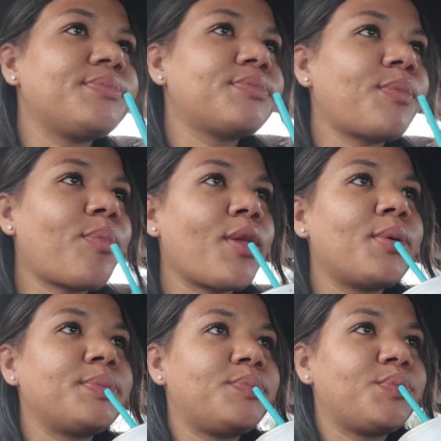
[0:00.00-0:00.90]
Yeah, I was turning on
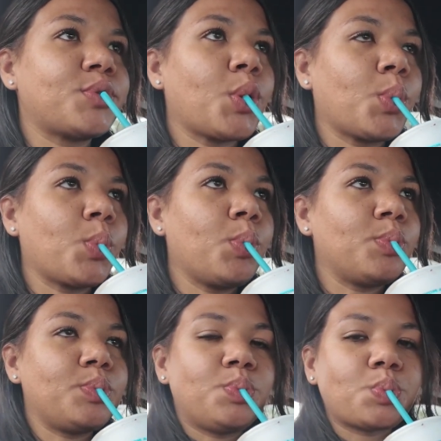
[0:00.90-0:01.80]
like I was using a
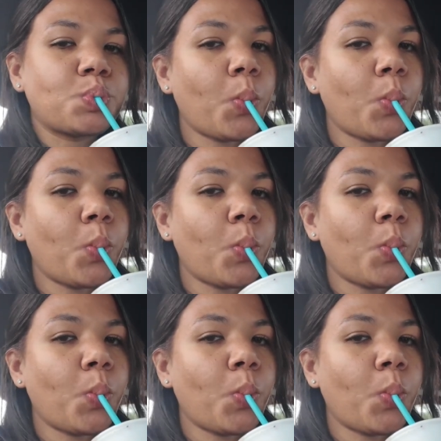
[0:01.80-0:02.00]
Mercedes.